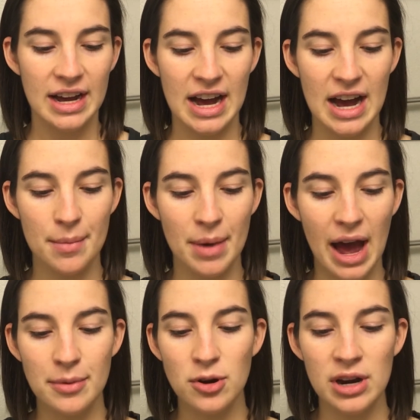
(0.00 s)

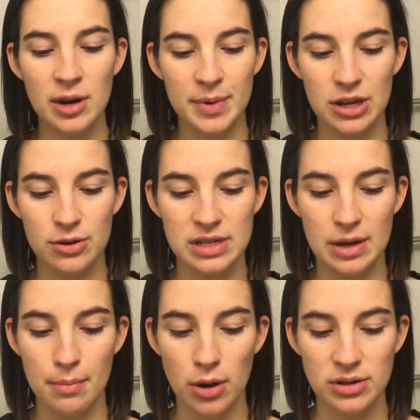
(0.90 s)
I'm going to be
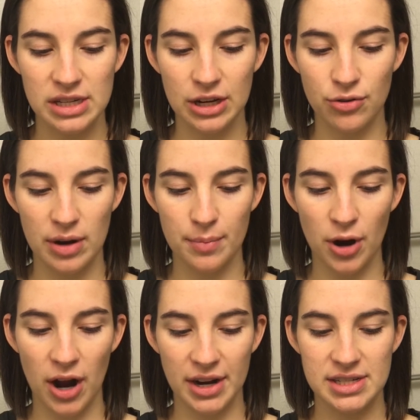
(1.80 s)
using mostly cream
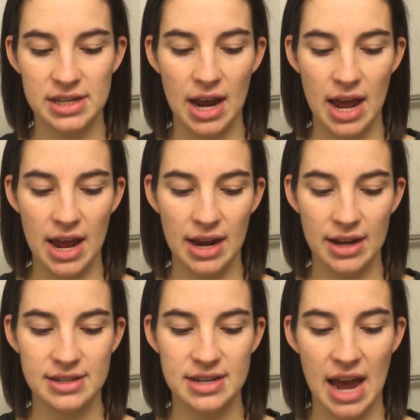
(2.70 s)
products
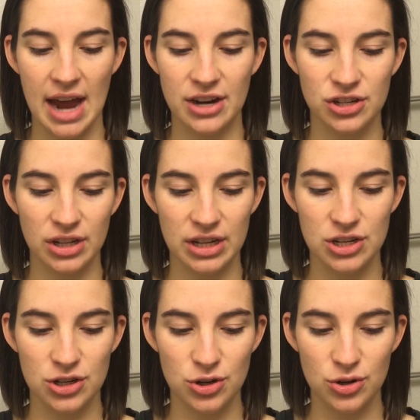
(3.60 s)
today to actually
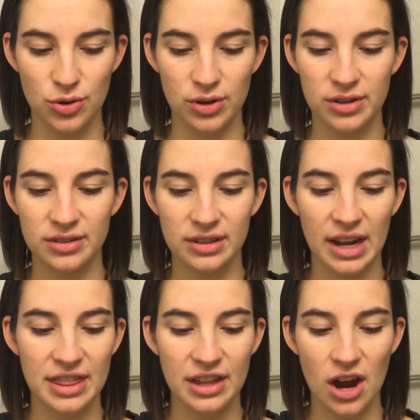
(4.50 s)
do
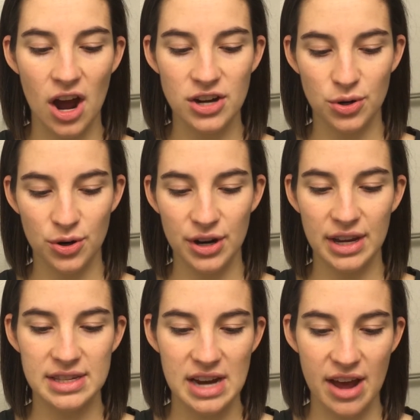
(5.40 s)
like the contouring
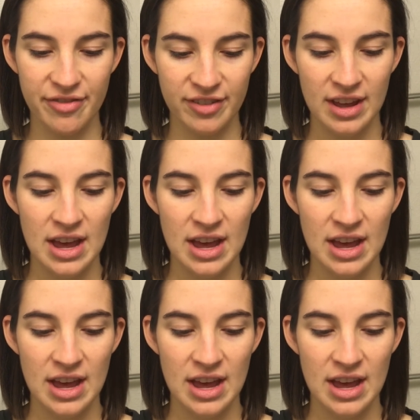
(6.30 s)
and stuff.